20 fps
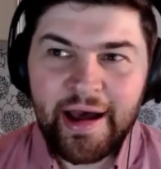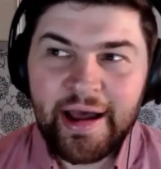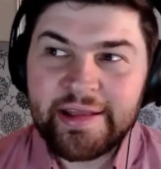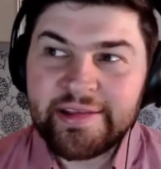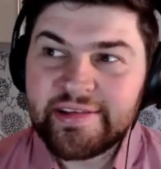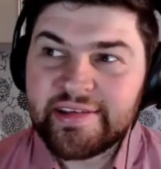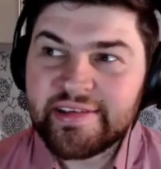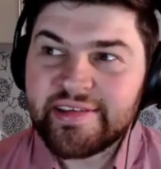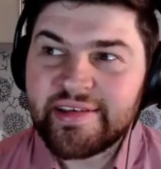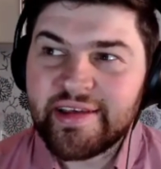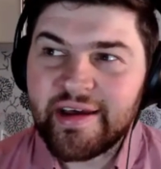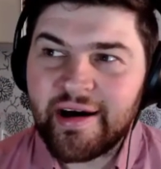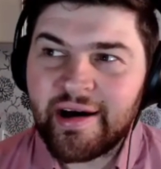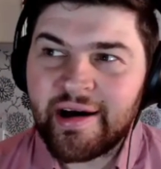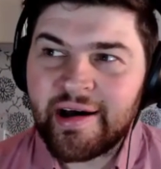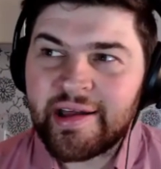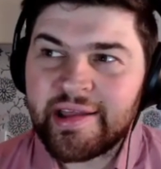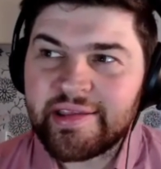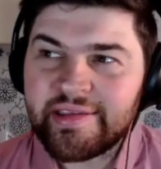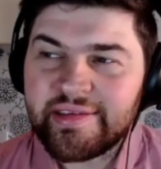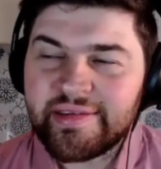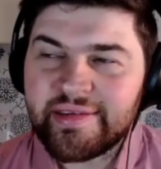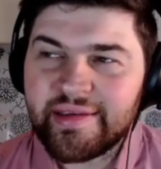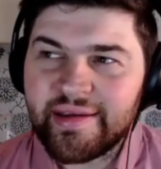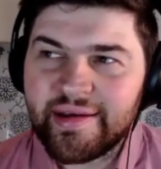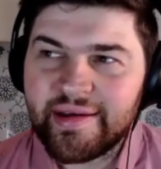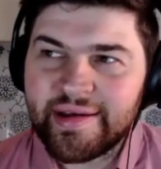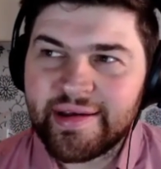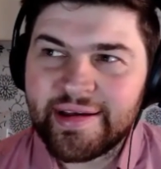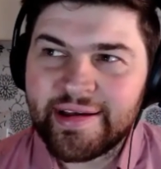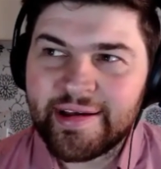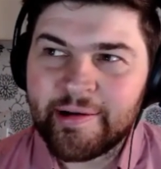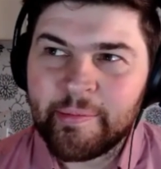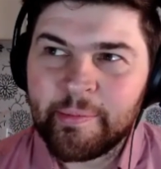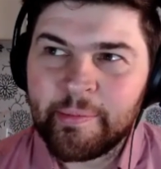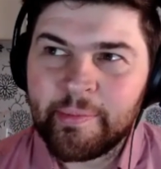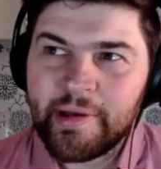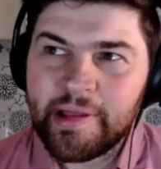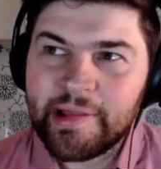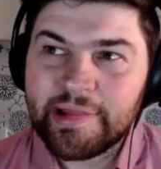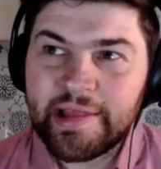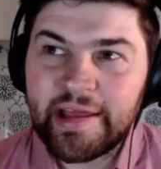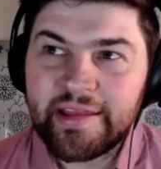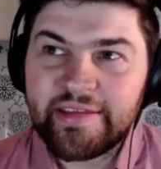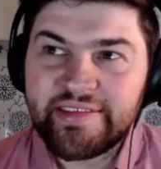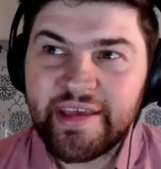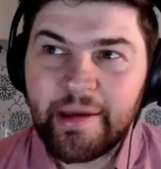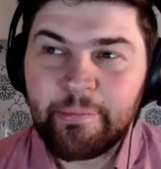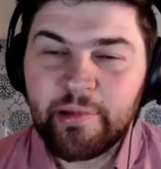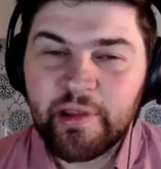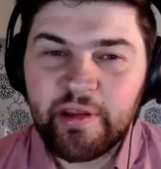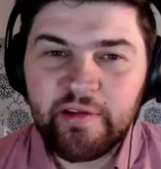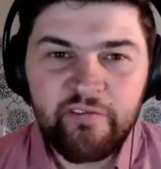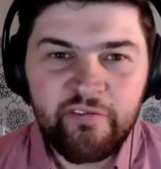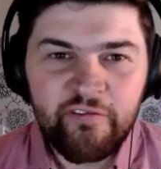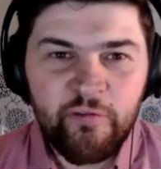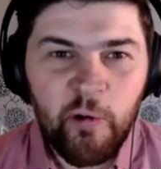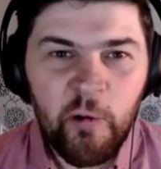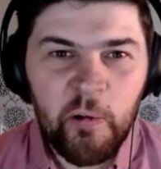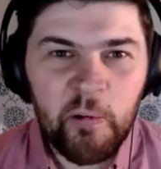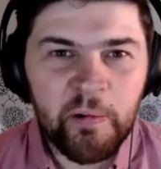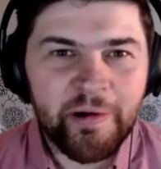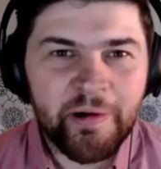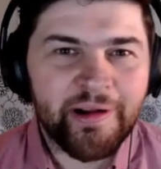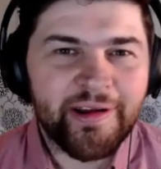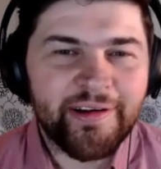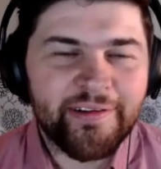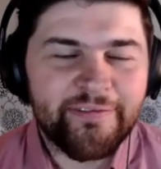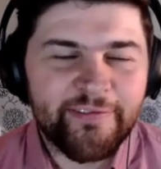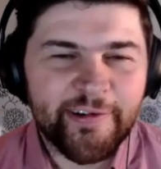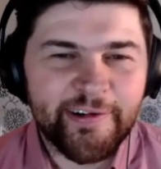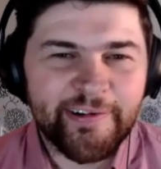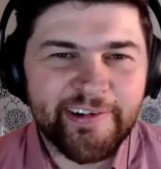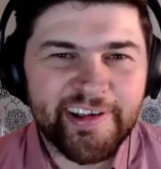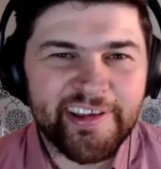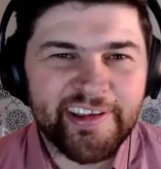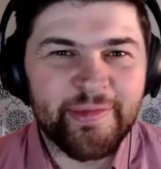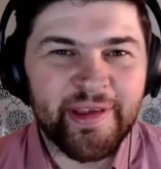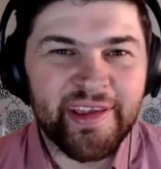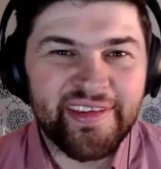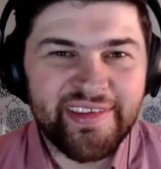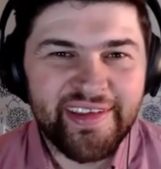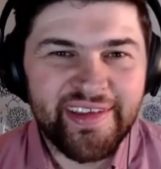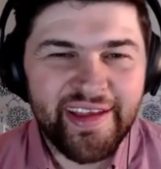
I just got Led Zeppelin 4 for Christmas,